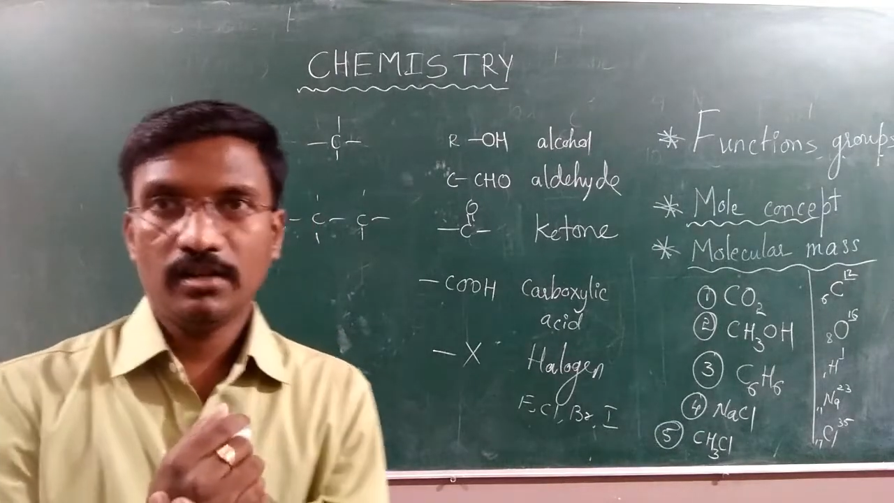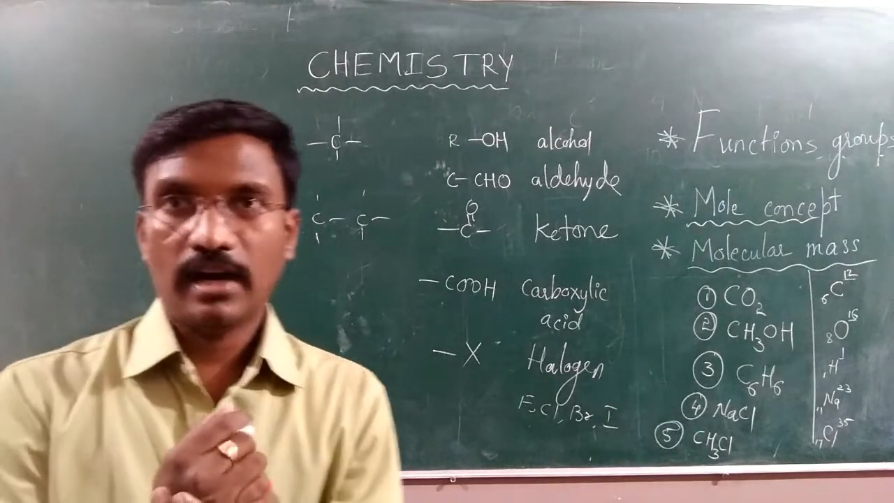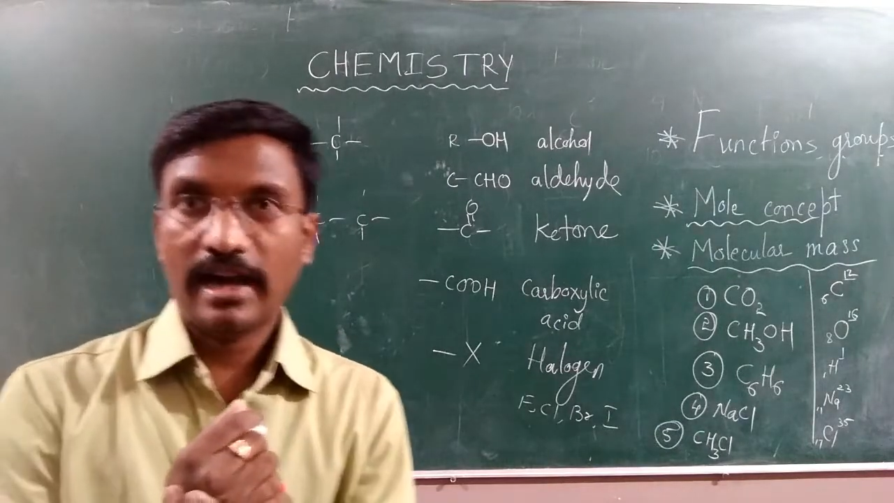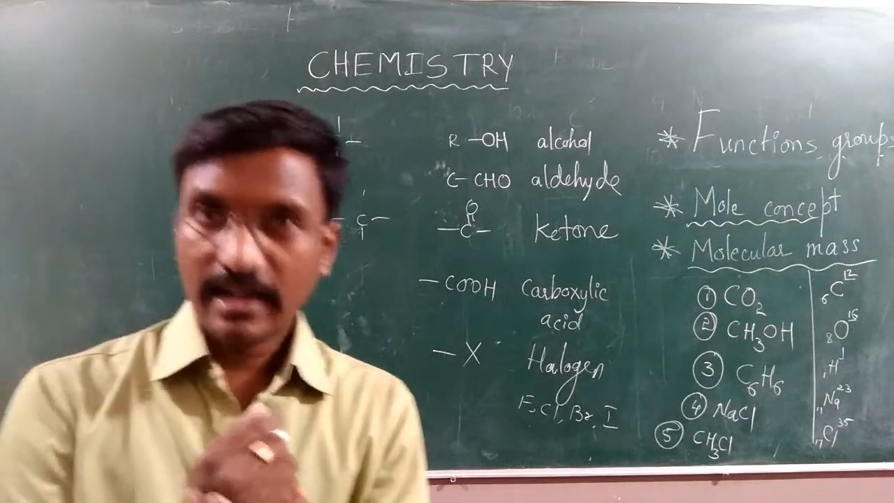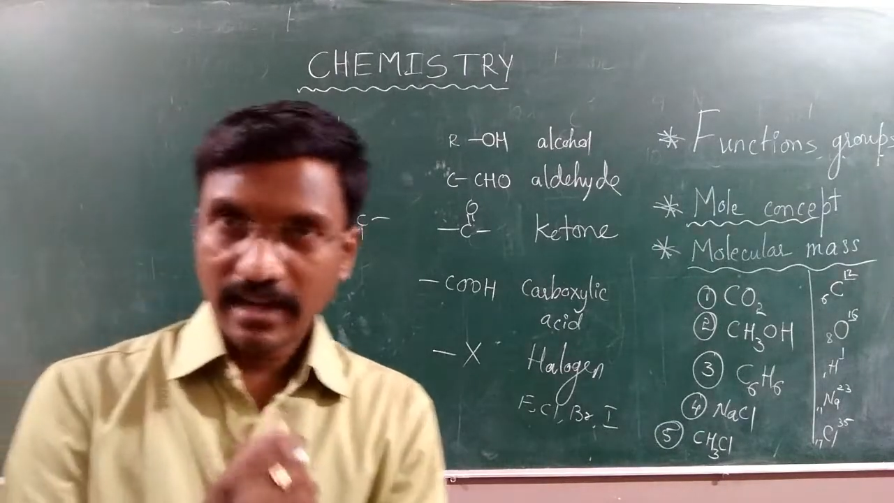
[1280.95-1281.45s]

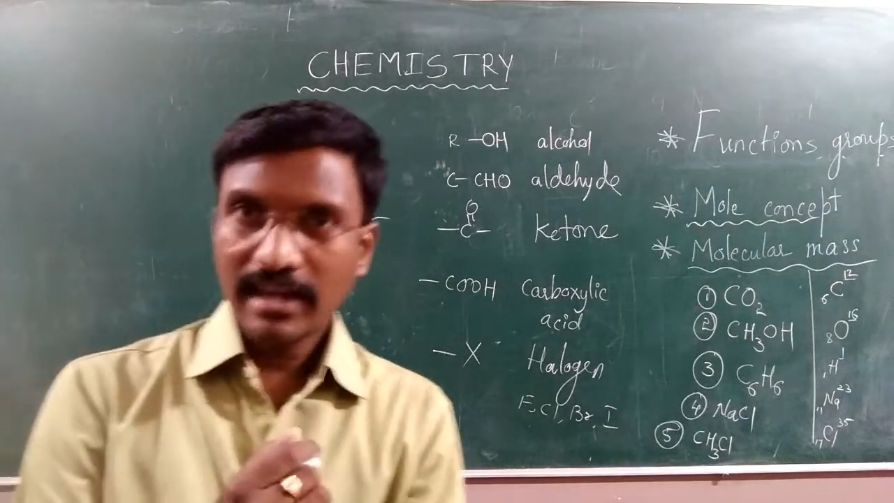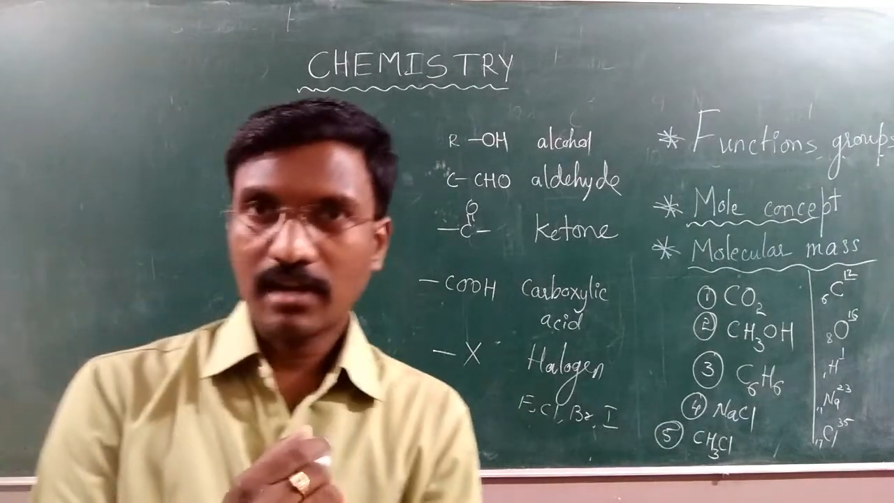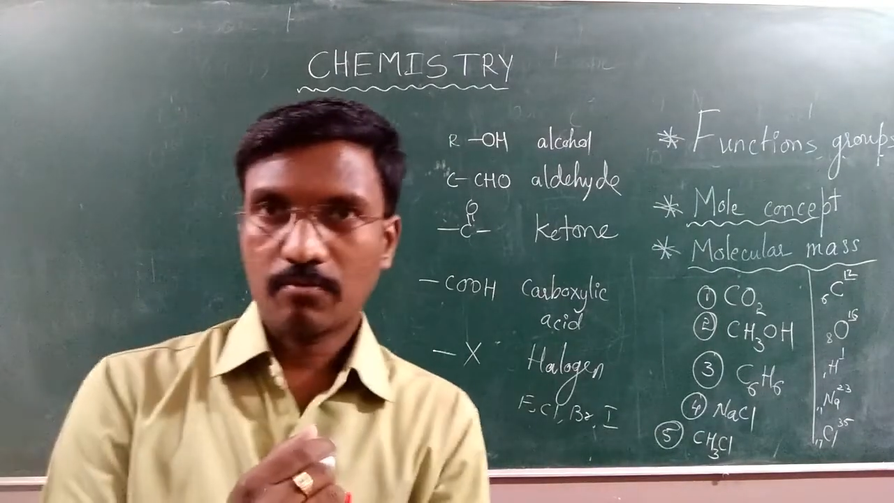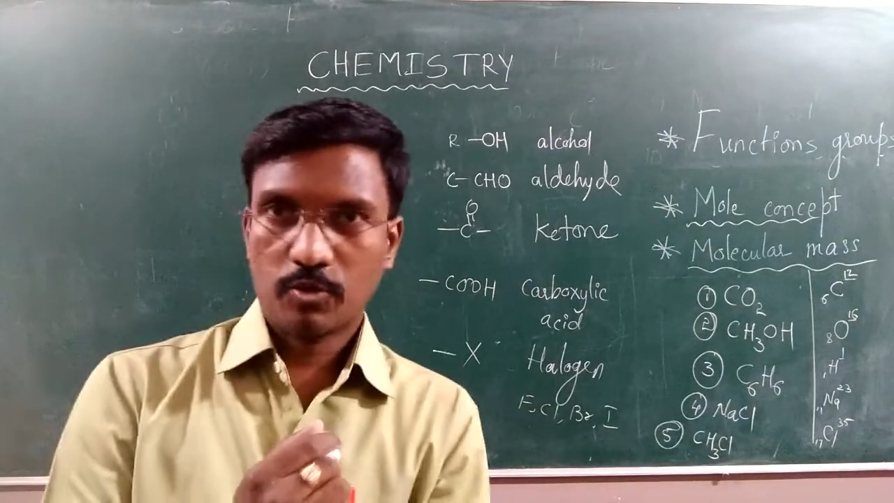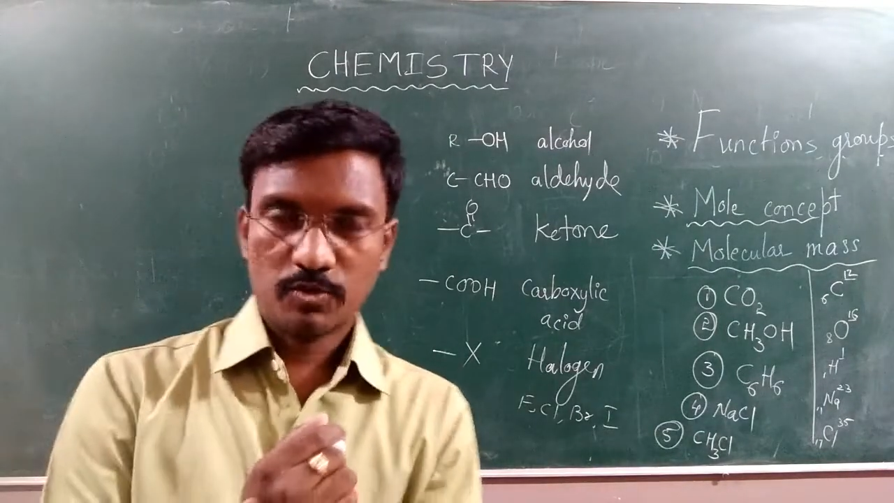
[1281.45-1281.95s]
alkyl
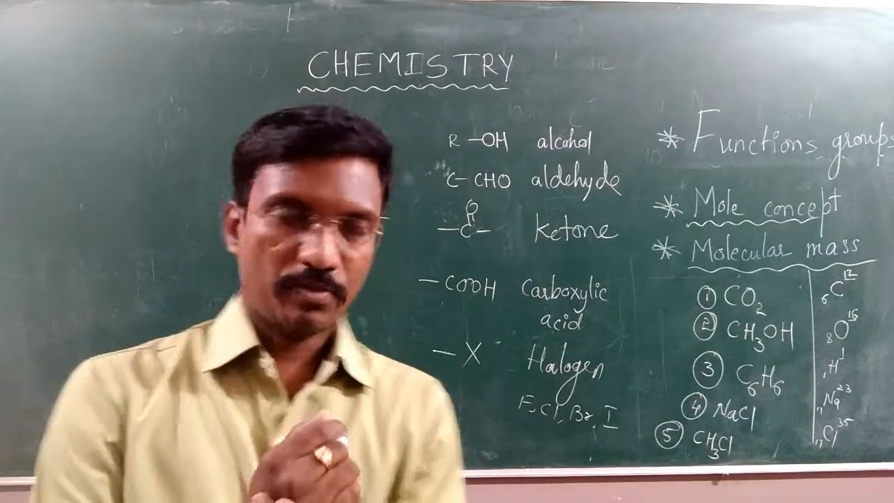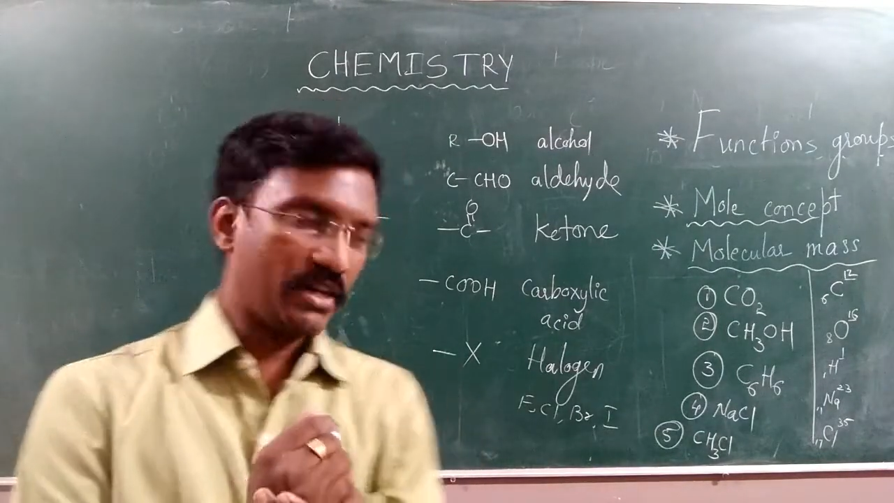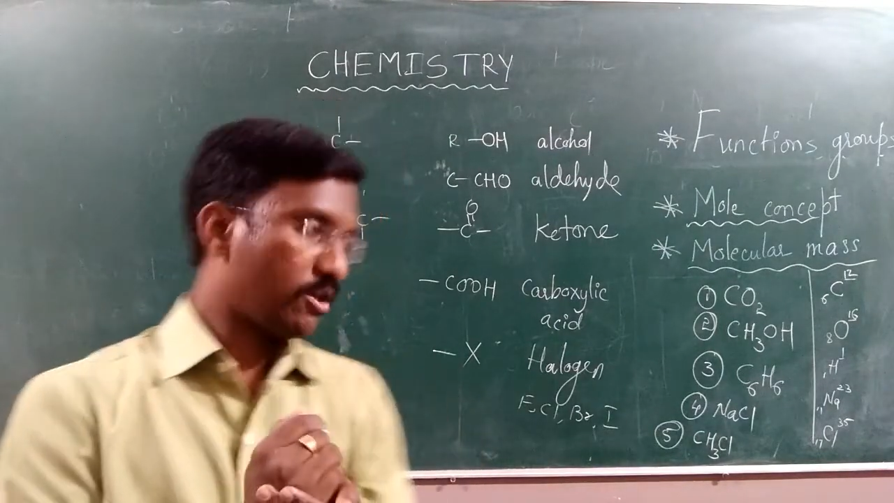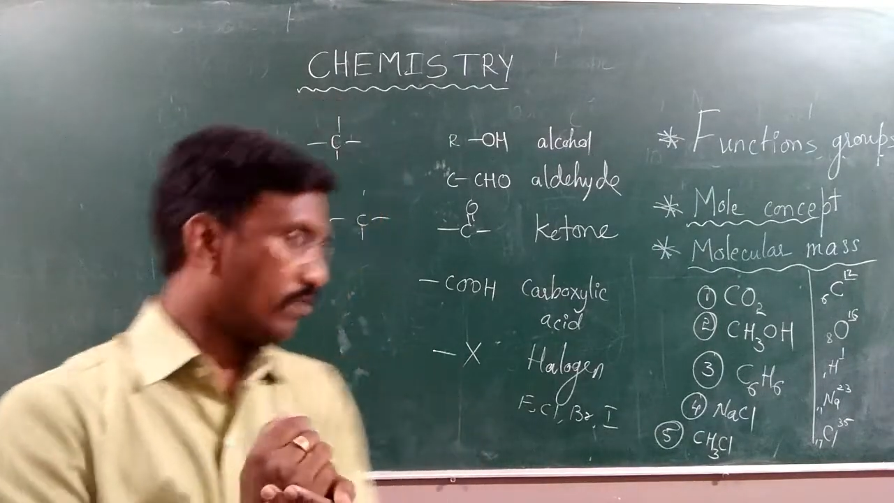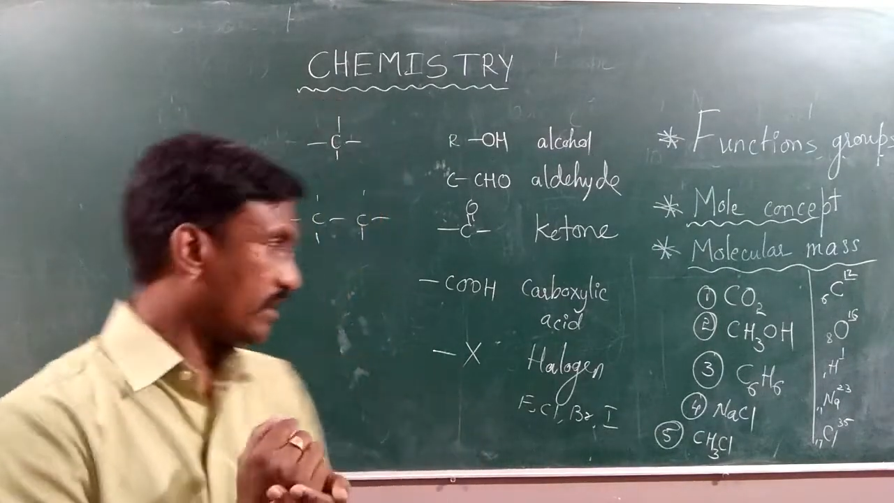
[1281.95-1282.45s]
compounds,
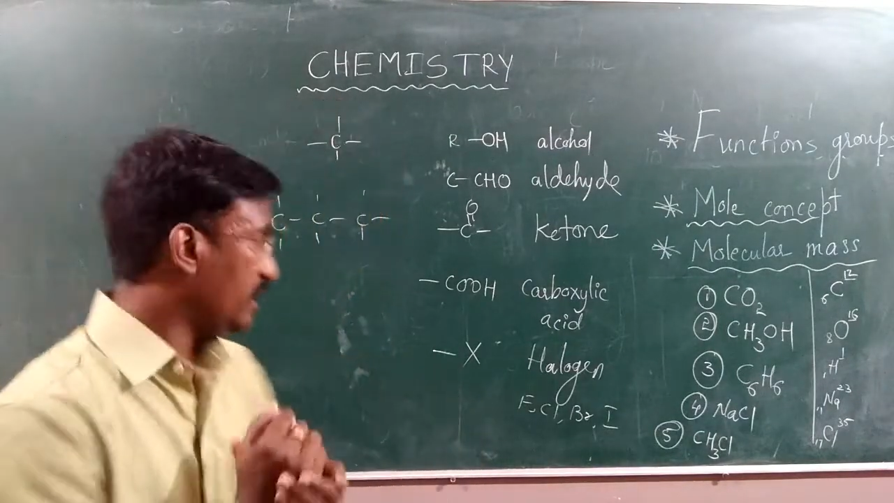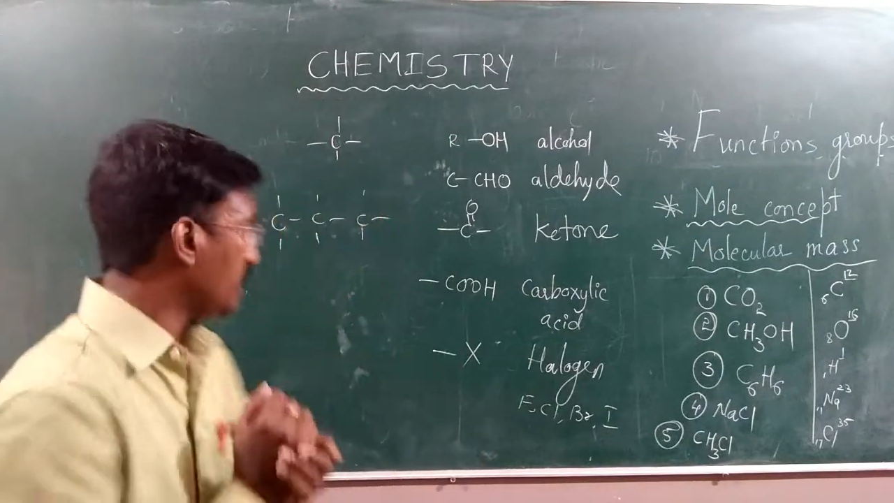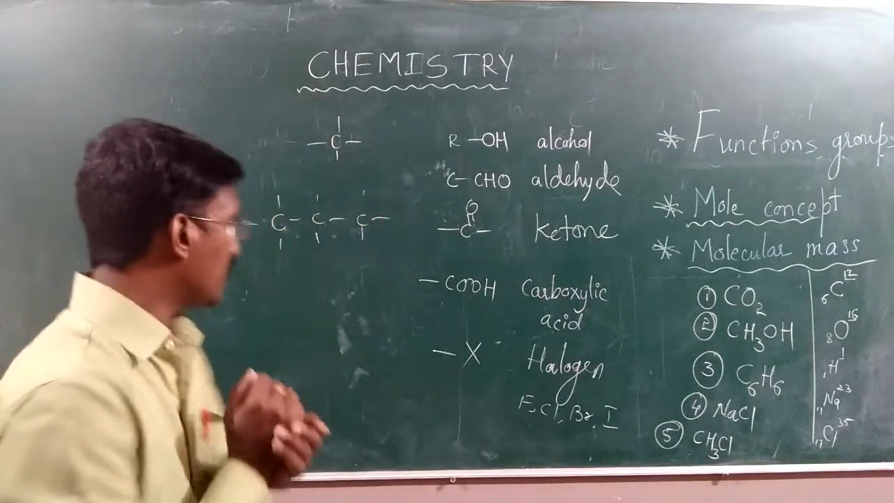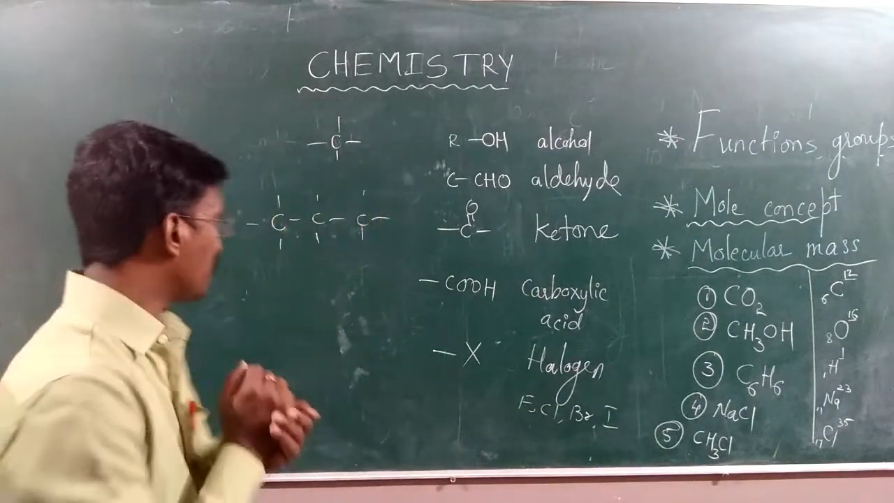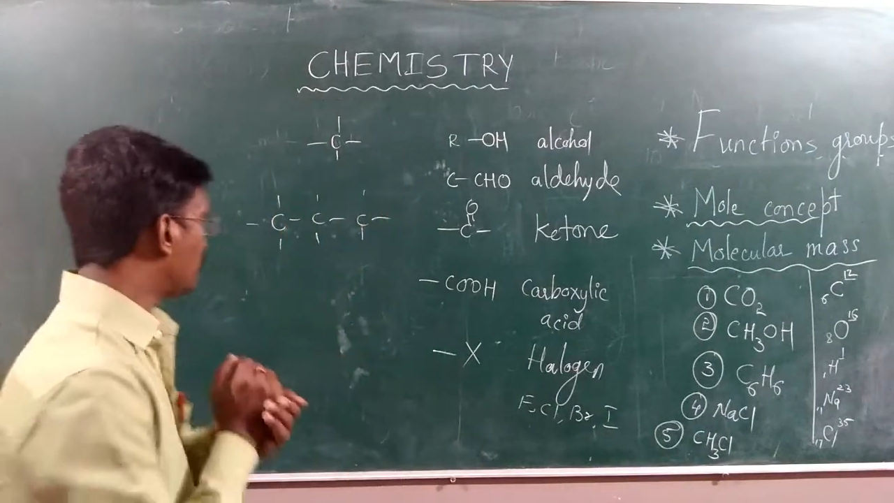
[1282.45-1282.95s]
particularly
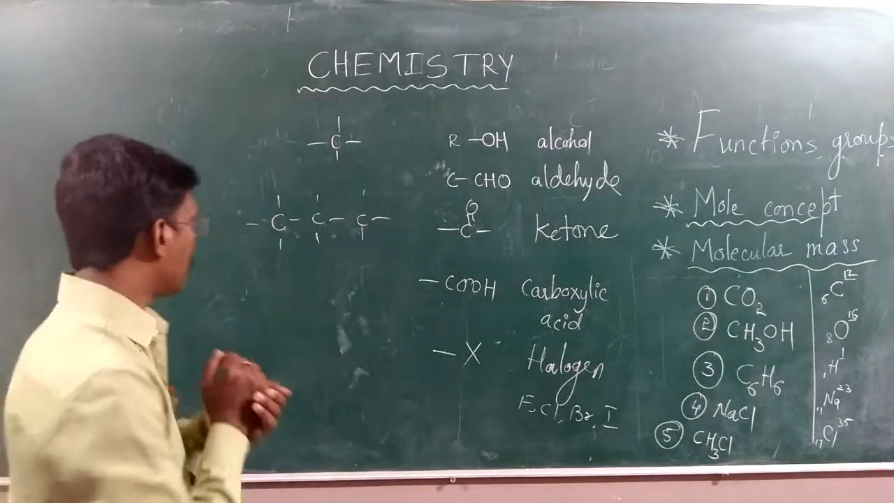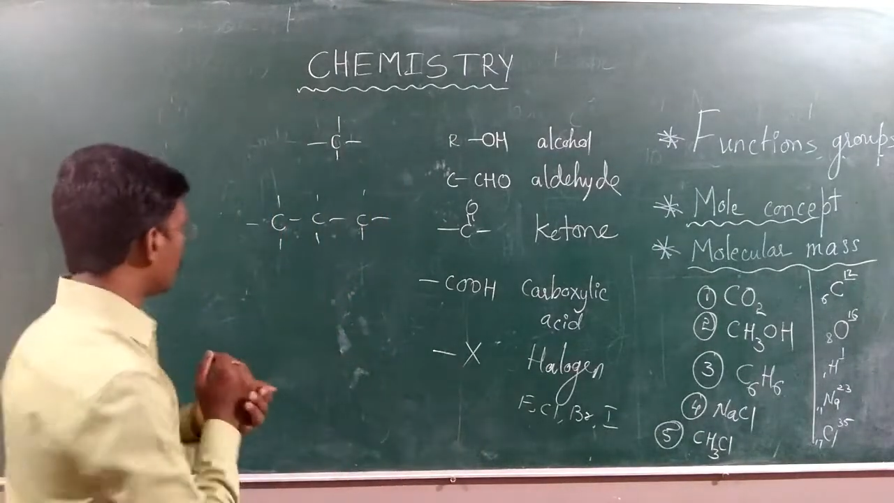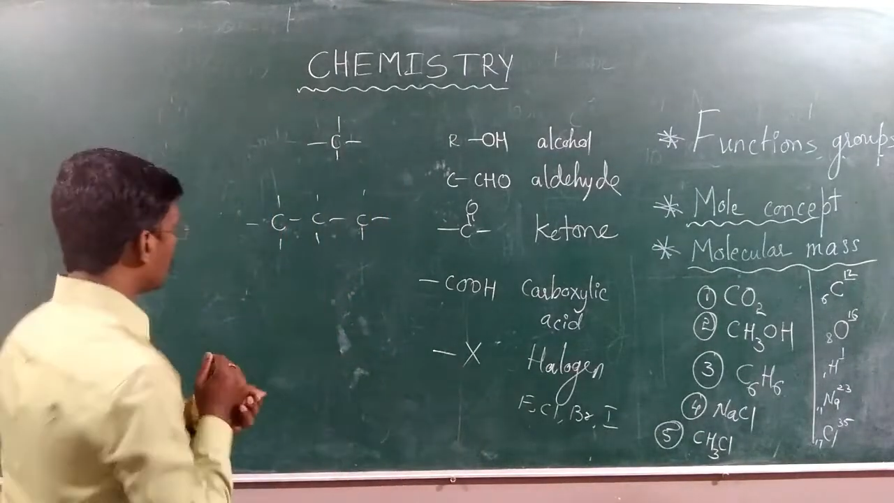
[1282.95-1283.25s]
with the